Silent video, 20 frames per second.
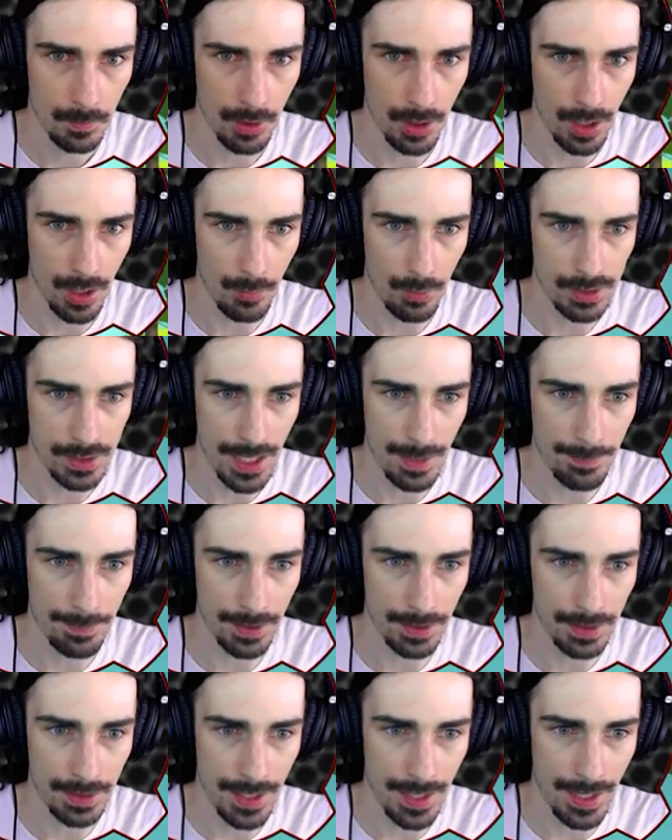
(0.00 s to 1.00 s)
All right, what's
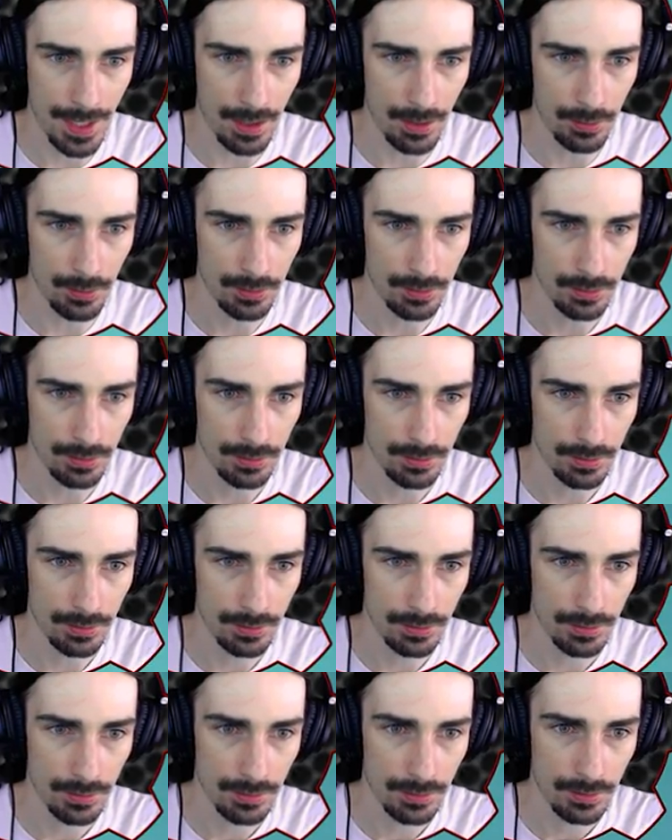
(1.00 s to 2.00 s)
happening now?
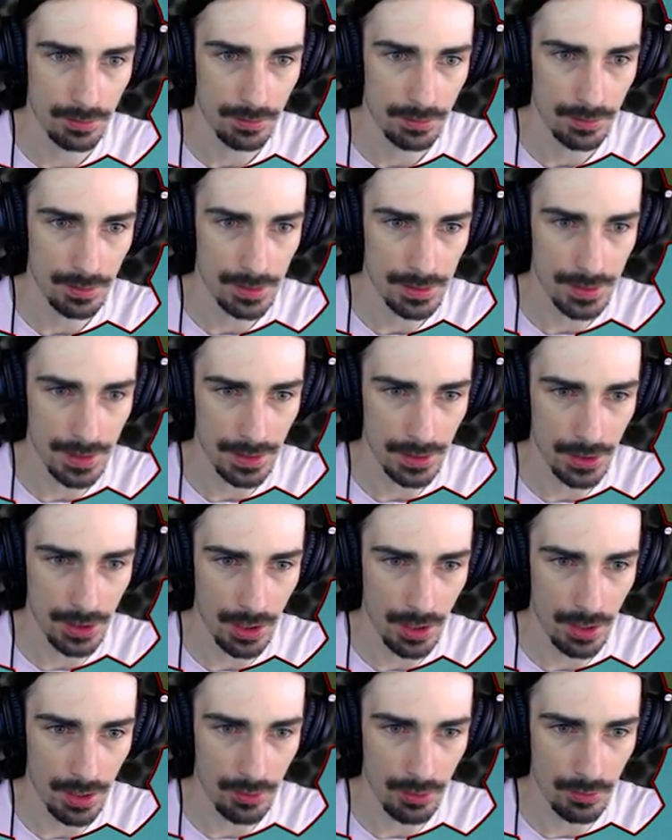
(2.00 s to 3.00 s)
It's getting
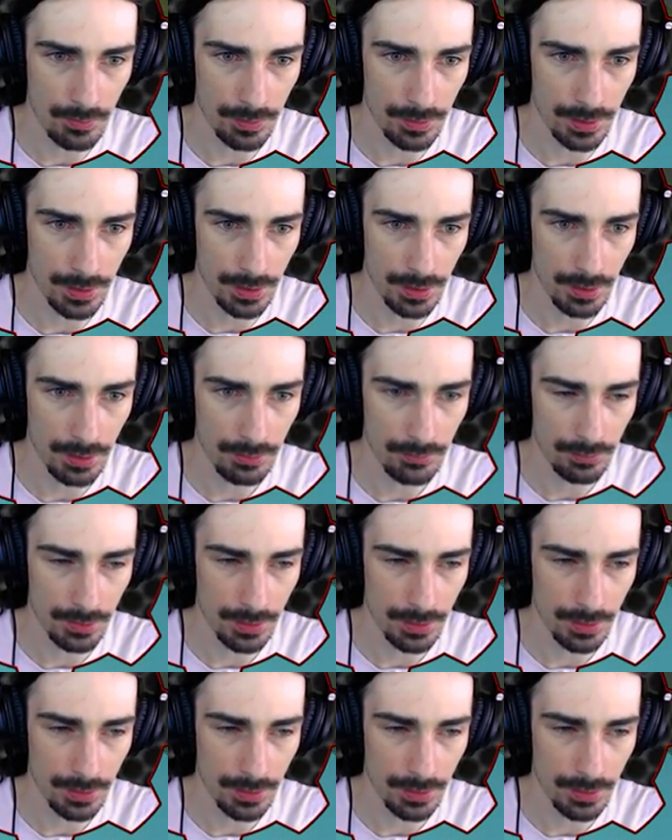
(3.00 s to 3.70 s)
caught over here,